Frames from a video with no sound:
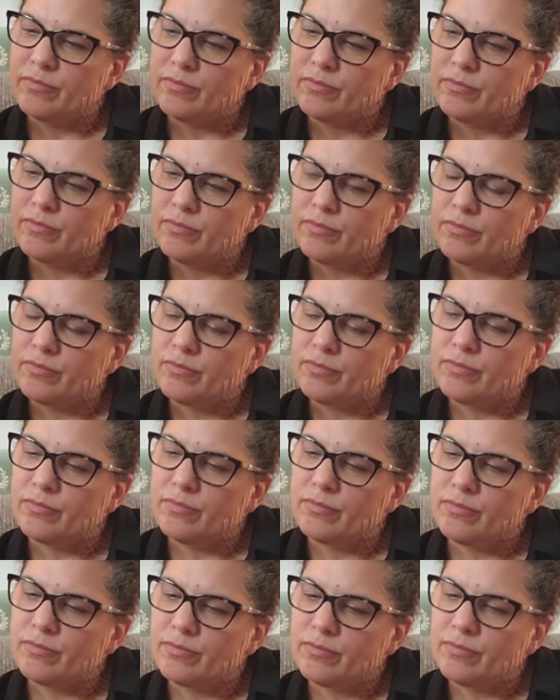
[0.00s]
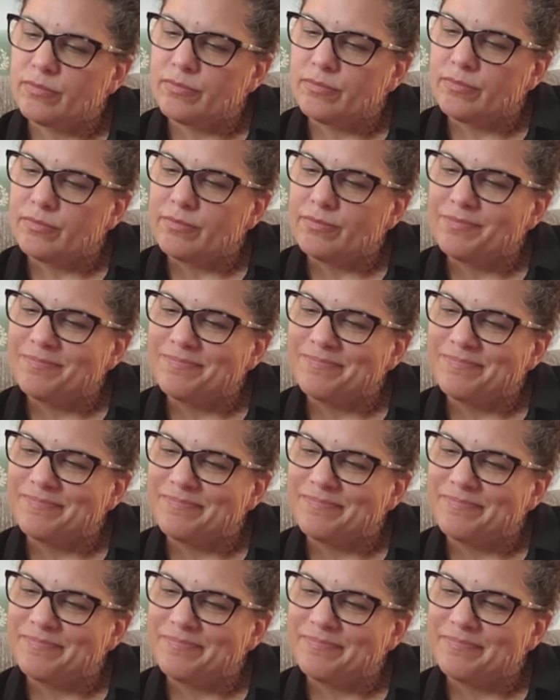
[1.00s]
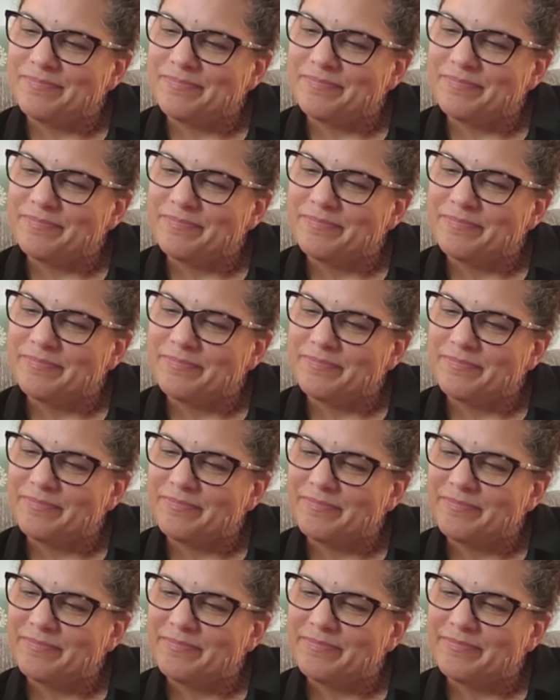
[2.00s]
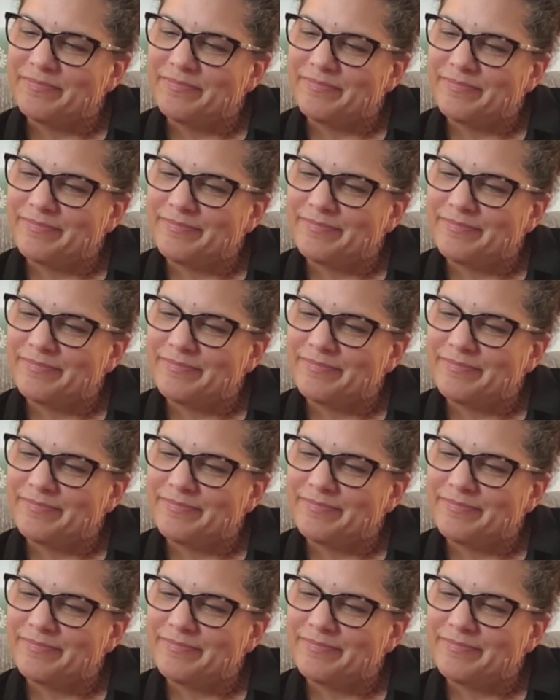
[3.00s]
No words are spoken by the person on screen.